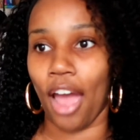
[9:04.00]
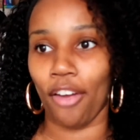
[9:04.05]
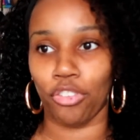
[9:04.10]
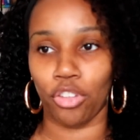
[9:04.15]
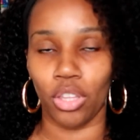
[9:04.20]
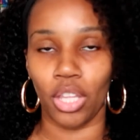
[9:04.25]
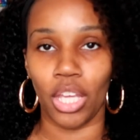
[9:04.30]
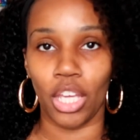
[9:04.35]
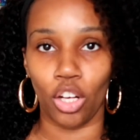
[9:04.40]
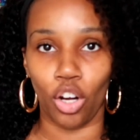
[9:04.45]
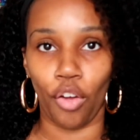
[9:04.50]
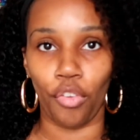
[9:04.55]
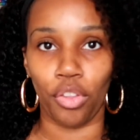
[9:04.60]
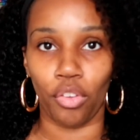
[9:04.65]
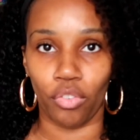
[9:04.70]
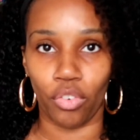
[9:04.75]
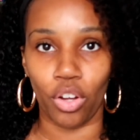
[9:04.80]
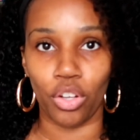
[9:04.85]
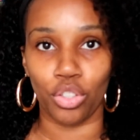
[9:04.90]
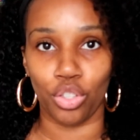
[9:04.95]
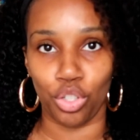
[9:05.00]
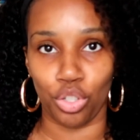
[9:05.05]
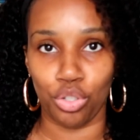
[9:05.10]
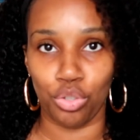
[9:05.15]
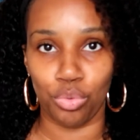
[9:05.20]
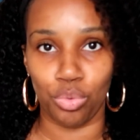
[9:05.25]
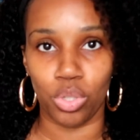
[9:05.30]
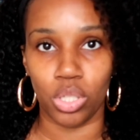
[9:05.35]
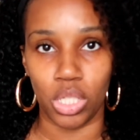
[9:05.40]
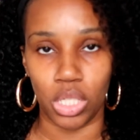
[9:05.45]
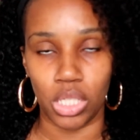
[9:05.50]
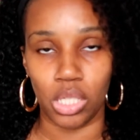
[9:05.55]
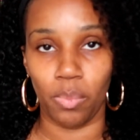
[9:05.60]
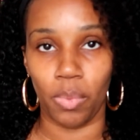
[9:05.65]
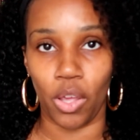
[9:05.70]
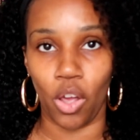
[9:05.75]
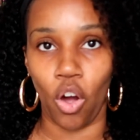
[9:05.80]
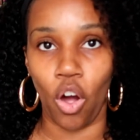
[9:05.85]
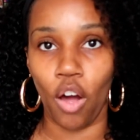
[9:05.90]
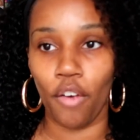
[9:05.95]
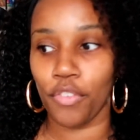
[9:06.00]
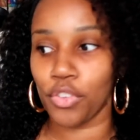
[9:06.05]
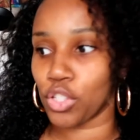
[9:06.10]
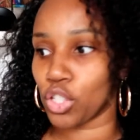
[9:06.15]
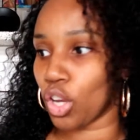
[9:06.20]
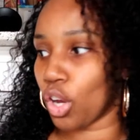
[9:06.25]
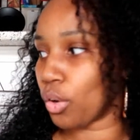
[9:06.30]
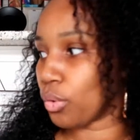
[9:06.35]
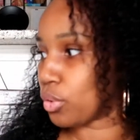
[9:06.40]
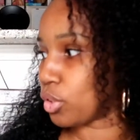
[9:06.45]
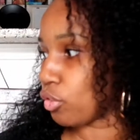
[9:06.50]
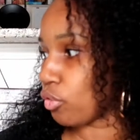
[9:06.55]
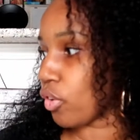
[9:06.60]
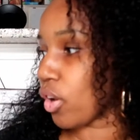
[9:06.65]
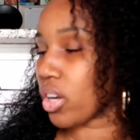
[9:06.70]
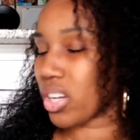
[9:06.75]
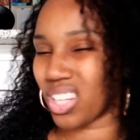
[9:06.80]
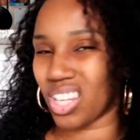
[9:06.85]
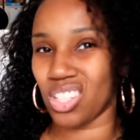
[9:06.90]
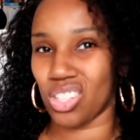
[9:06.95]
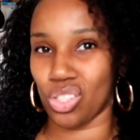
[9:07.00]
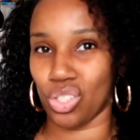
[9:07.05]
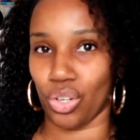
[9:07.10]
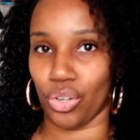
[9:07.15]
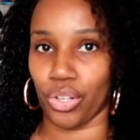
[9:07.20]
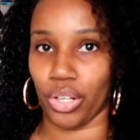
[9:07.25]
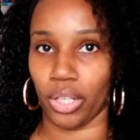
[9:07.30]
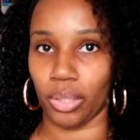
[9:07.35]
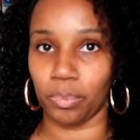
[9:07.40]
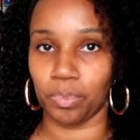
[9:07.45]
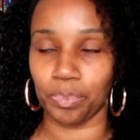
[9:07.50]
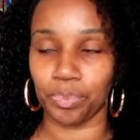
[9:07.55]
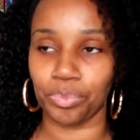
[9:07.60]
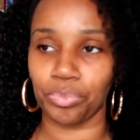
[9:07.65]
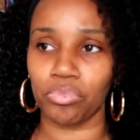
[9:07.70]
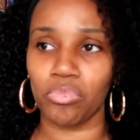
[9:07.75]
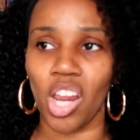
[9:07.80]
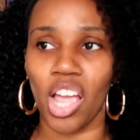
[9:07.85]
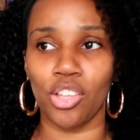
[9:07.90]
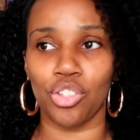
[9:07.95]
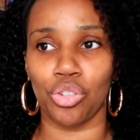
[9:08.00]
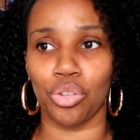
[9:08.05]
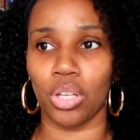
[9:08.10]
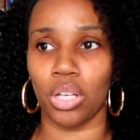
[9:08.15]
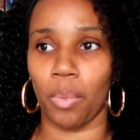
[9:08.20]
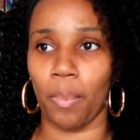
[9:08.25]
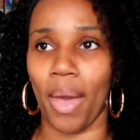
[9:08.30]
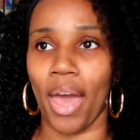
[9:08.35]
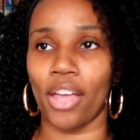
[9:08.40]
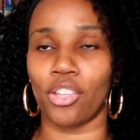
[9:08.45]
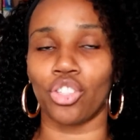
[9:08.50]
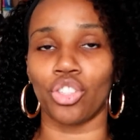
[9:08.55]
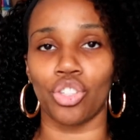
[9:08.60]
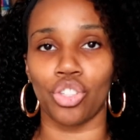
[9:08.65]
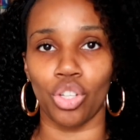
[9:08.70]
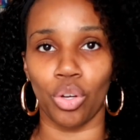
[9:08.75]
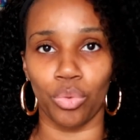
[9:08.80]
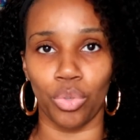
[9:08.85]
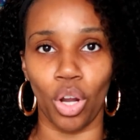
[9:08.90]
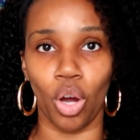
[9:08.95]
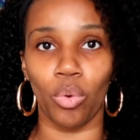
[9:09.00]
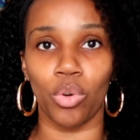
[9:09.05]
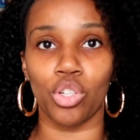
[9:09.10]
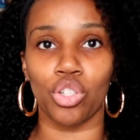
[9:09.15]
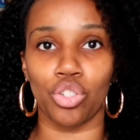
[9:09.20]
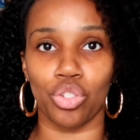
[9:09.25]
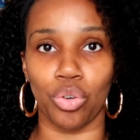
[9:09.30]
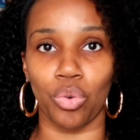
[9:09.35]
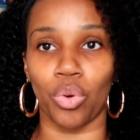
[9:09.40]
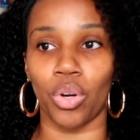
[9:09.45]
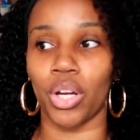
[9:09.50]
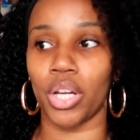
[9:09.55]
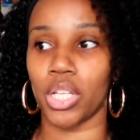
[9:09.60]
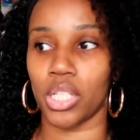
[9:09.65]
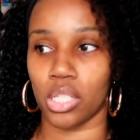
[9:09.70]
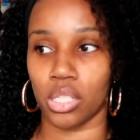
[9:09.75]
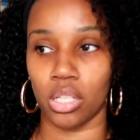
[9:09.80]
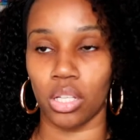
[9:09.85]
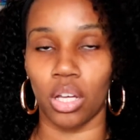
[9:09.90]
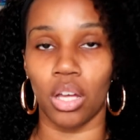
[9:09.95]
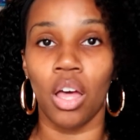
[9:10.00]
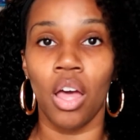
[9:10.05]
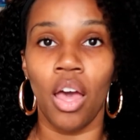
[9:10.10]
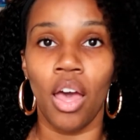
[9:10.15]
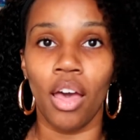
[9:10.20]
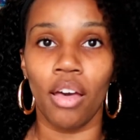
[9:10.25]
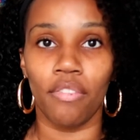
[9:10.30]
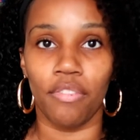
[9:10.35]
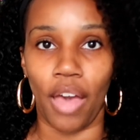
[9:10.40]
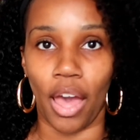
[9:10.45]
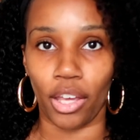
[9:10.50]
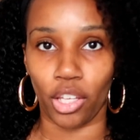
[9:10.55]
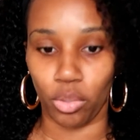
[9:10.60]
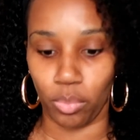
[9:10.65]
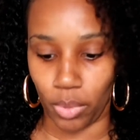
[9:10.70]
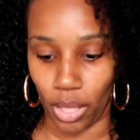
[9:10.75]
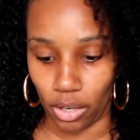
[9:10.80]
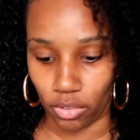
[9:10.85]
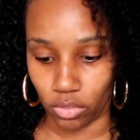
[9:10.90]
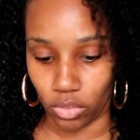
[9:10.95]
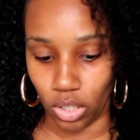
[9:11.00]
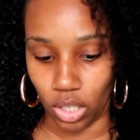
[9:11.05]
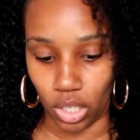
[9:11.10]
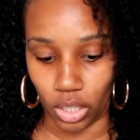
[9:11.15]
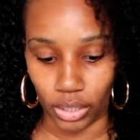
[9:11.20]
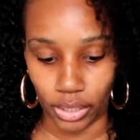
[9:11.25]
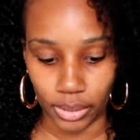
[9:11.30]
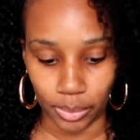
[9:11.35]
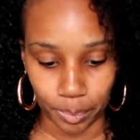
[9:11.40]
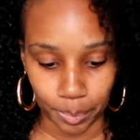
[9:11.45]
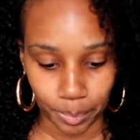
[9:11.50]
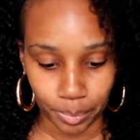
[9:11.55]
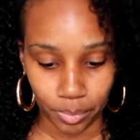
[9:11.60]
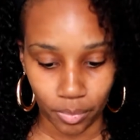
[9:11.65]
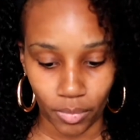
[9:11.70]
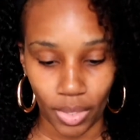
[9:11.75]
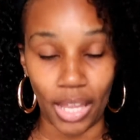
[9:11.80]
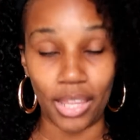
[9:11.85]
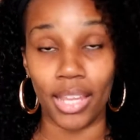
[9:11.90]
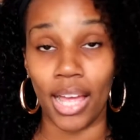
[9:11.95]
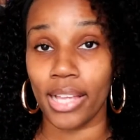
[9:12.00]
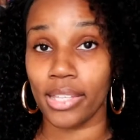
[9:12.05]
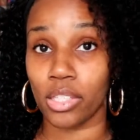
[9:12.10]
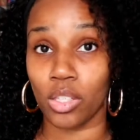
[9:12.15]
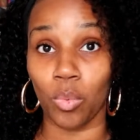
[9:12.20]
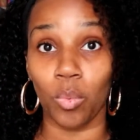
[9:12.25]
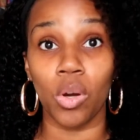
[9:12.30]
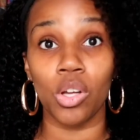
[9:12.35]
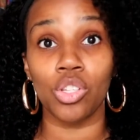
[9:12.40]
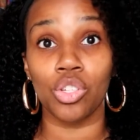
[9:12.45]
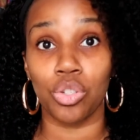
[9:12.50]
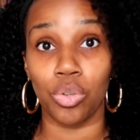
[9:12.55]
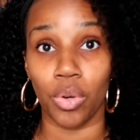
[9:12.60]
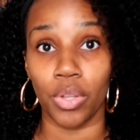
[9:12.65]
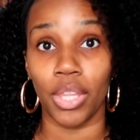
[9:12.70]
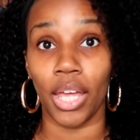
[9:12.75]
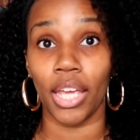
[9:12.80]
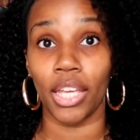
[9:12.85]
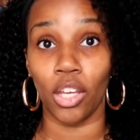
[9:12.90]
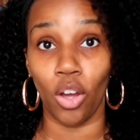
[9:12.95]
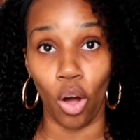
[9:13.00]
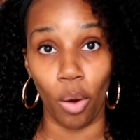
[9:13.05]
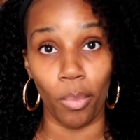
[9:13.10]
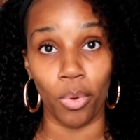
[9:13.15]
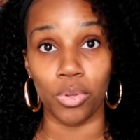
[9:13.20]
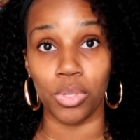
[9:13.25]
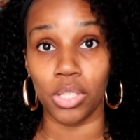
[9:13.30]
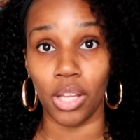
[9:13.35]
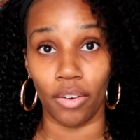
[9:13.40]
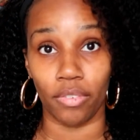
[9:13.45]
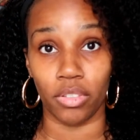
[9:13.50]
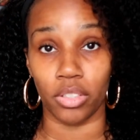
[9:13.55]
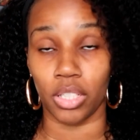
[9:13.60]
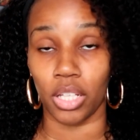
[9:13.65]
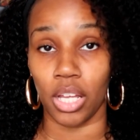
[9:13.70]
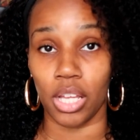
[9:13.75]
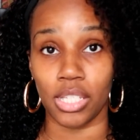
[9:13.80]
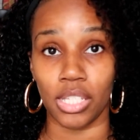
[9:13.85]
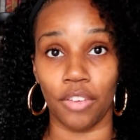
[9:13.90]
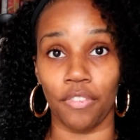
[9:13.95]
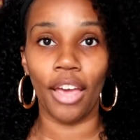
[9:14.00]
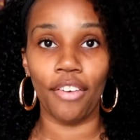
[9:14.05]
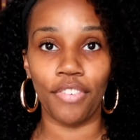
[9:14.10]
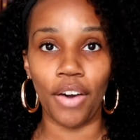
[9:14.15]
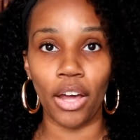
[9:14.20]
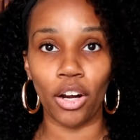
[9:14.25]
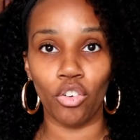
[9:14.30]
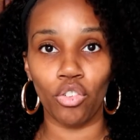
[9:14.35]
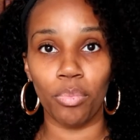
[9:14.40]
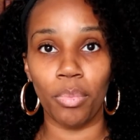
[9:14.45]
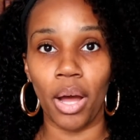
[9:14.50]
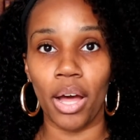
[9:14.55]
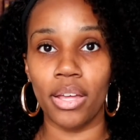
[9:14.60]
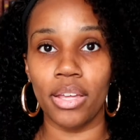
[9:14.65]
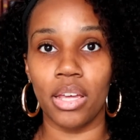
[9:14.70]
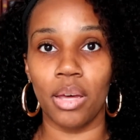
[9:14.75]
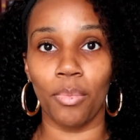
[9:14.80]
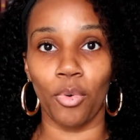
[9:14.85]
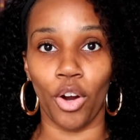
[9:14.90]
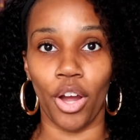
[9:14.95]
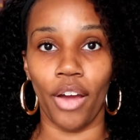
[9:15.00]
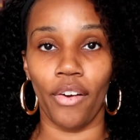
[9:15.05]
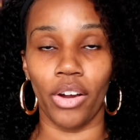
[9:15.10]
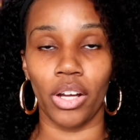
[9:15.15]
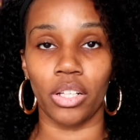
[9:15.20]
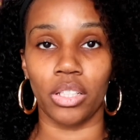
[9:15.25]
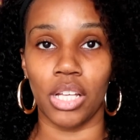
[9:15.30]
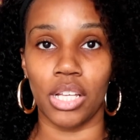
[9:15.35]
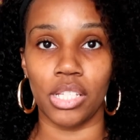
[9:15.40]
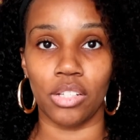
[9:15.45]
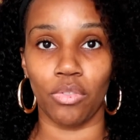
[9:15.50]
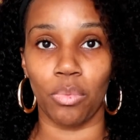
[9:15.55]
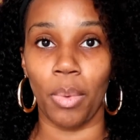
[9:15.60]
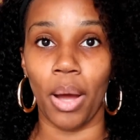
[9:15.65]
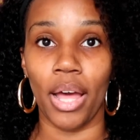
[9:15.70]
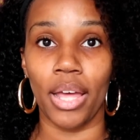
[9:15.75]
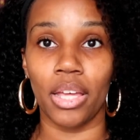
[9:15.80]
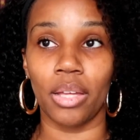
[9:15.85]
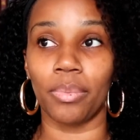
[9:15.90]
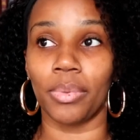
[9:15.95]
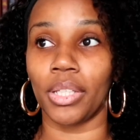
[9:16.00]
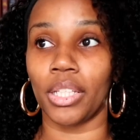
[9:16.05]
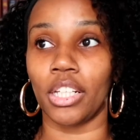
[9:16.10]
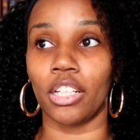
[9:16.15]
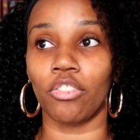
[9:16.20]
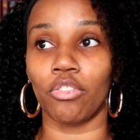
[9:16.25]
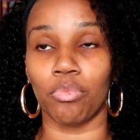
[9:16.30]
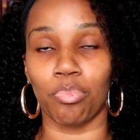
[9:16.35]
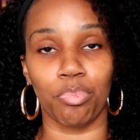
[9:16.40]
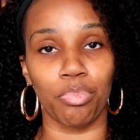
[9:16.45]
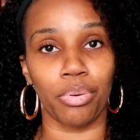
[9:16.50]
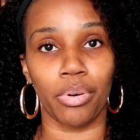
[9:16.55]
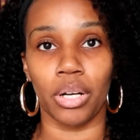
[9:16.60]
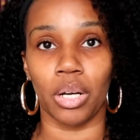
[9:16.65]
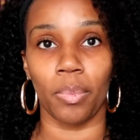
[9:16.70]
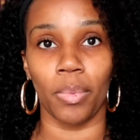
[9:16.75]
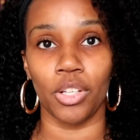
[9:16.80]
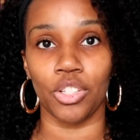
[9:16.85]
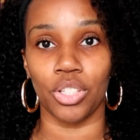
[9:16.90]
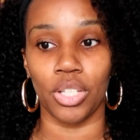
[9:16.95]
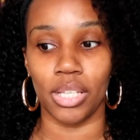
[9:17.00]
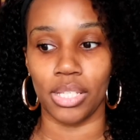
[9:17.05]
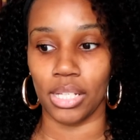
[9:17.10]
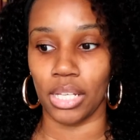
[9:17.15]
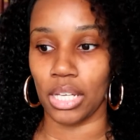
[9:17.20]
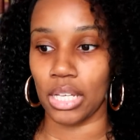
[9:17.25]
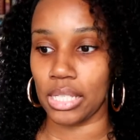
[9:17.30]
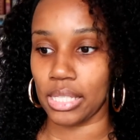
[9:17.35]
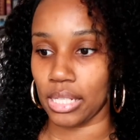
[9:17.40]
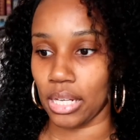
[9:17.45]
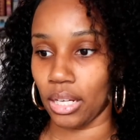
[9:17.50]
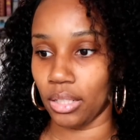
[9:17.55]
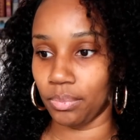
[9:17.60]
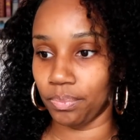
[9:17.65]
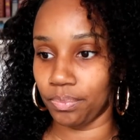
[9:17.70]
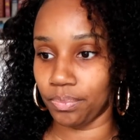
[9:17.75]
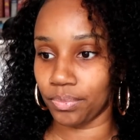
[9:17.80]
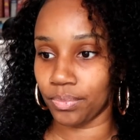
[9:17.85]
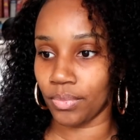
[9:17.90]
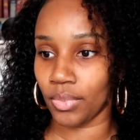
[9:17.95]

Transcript: After they get off the rug, the shoes need to be off, so the rug gets dirty, as you can imagine. So Noah's chore is to vacuum that rug, and that's the one chore that he almost never does. If I don't remind him, or Eric doesn't remind him, then it pretty much doesn't get done,